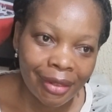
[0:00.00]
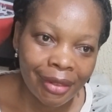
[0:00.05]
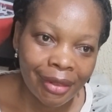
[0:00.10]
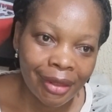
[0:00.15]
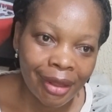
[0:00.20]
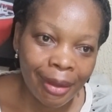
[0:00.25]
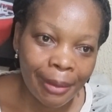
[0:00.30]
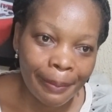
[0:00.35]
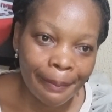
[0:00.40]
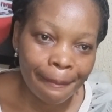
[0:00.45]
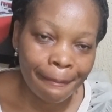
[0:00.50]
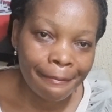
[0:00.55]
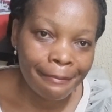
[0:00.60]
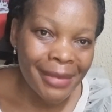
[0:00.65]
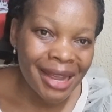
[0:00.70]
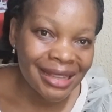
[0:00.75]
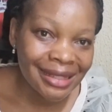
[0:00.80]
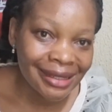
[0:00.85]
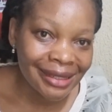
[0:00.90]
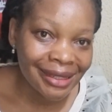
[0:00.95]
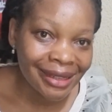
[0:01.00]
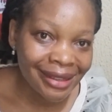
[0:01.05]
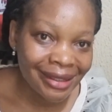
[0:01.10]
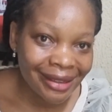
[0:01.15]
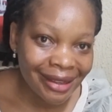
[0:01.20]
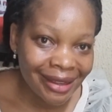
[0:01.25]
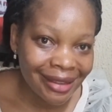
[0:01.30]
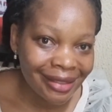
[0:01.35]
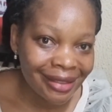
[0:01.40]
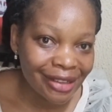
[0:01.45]
the
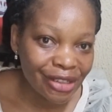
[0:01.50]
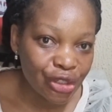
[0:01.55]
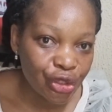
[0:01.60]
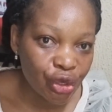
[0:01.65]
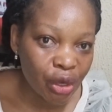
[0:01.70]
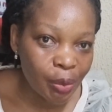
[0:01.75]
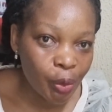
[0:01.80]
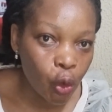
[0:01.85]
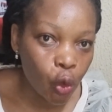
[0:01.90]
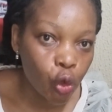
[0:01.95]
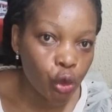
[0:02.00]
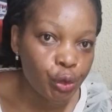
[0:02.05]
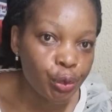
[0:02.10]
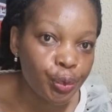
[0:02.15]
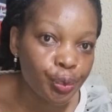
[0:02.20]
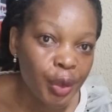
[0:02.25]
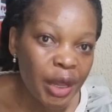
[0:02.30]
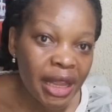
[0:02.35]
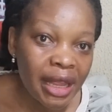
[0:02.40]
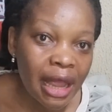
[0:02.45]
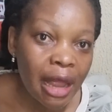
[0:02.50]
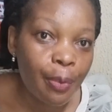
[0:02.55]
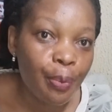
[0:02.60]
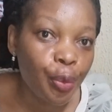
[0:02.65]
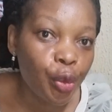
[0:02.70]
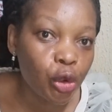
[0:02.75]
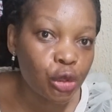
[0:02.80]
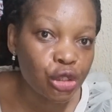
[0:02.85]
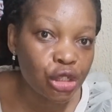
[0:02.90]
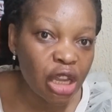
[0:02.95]
mating in the dream could be a
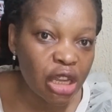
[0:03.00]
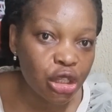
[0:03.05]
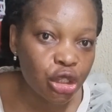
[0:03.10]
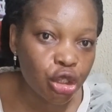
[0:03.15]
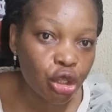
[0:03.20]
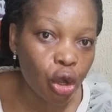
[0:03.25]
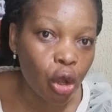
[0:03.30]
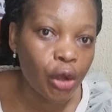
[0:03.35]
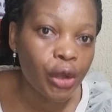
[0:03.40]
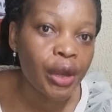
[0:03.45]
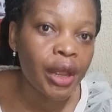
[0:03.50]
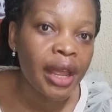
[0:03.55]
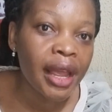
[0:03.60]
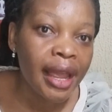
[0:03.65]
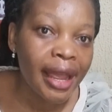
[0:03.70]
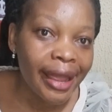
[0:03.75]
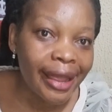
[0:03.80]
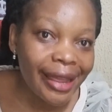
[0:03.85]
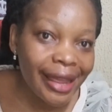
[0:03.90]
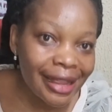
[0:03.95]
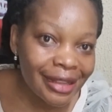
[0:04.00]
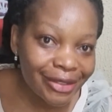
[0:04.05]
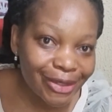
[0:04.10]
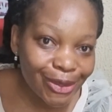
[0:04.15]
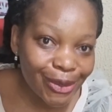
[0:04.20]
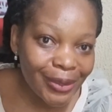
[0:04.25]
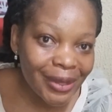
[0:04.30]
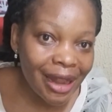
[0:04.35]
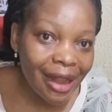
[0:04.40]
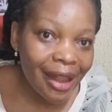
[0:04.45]
projection
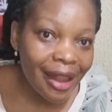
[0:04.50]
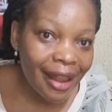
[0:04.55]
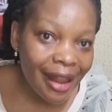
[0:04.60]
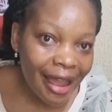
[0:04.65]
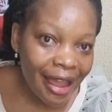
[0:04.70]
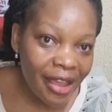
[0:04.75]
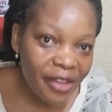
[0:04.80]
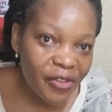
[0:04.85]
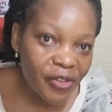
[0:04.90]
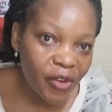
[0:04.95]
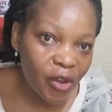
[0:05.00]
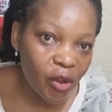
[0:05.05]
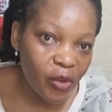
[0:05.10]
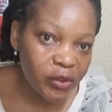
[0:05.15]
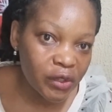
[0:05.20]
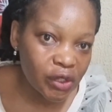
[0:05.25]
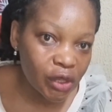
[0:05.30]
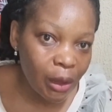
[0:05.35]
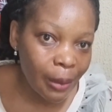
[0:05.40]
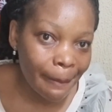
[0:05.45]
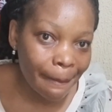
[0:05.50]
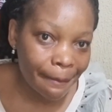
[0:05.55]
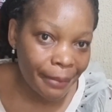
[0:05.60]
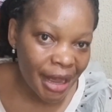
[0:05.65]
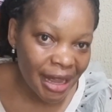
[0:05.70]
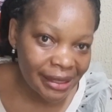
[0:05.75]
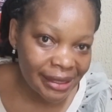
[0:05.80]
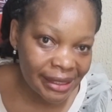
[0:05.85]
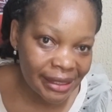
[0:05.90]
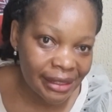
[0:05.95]
into the life of some
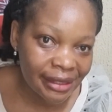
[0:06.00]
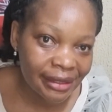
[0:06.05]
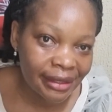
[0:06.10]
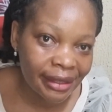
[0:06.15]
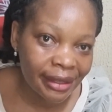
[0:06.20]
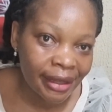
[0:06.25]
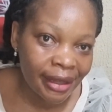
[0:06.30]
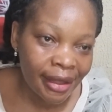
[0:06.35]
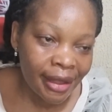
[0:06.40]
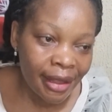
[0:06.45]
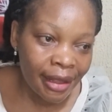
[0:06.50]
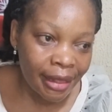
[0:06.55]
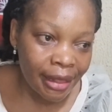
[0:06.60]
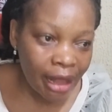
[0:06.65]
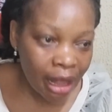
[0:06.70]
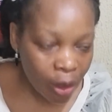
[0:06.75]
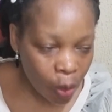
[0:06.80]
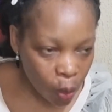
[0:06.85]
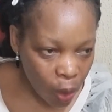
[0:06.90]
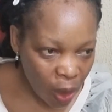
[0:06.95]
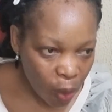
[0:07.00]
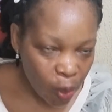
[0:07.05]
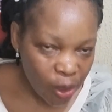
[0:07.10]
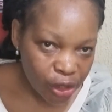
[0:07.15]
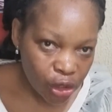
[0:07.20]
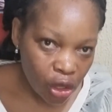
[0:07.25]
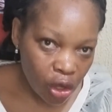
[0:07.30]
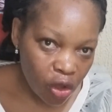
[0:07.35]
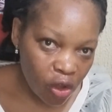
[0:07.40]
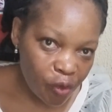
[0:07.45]
person. Now, when we
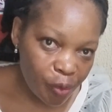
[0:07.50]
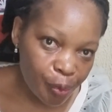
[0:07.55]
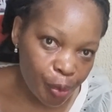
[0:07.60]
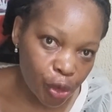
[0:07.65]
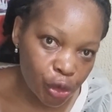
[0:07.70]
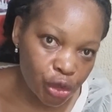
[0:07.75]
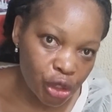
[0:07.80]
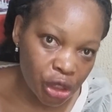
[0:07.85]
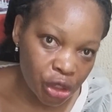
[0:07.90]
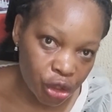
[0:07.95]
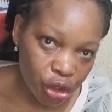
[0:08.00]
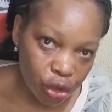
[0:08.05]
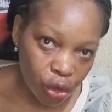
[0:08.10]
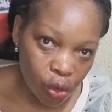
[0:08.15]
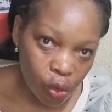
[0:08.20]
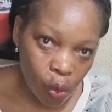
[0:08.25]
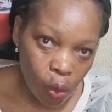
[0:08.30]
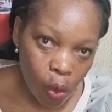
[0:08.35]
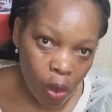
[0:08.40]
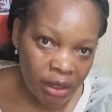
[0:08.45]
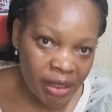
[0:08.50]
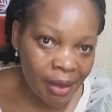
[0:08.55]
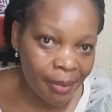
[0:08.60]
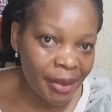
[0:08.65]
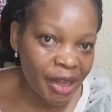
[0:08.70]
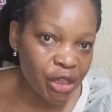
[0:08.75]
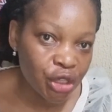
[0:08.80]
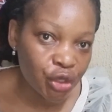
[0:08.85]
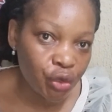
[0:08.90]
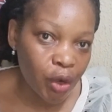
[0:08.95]
talk of projection, what
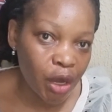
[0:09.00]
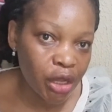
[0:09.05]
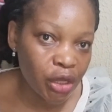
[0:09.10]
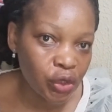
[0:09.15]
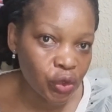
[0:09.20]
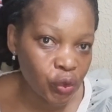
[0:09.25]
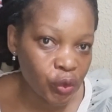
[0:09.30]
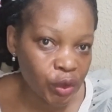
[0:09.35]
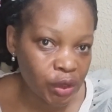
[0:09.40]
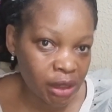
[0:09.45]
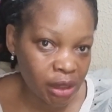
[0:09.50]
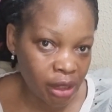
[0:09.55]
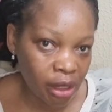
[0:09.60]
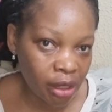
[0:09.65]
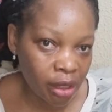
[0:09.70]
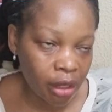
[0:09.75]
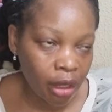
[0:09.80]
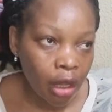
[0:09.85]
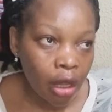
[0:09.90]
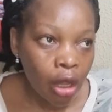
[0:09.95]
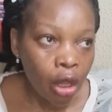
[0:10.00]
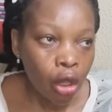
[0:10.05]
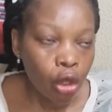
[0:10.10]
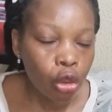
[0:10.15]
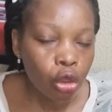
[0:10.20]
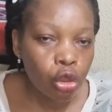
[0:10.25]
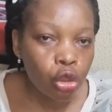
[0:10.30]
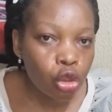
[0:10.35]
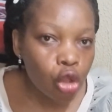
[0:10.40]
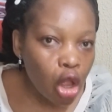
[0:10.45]
am I trying to say?
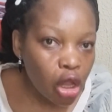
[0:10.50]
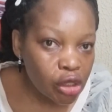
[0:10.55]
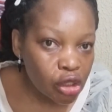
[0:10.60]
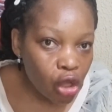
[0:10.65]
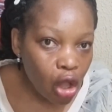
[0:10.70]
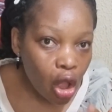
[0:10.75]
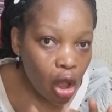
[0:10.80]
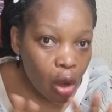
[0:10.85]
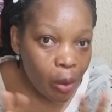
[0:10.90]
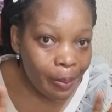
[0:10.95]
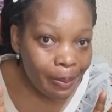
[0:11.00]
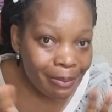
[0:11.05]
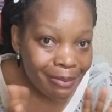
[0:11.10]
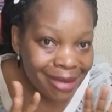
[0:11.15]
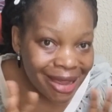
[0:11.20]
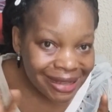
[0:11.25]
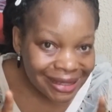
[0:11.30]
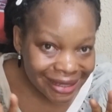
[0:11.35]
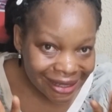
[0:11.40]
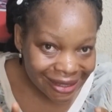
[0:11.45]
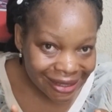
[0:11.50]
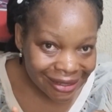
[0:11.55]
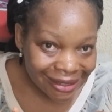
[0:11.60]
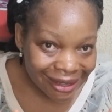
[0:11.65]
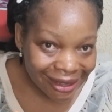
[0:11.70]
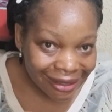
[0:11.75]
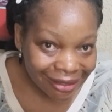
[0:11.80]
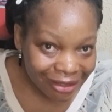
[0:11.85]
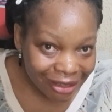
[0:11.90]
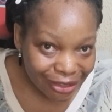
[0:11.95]
Not all mating
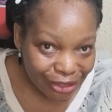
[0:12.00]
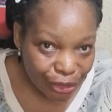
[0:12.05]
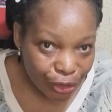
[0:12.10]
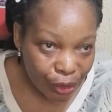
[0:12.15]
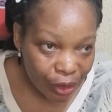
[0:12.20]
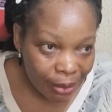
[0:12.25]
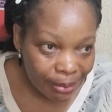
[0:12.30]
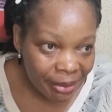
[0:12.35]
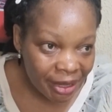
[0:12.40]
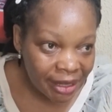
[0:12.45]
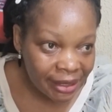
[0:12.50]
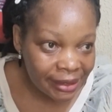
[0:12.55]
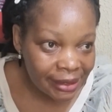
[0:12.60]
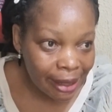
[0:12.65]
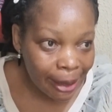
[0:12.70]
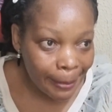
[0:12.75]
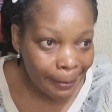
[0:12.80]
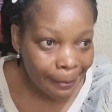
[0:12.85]
in the dream is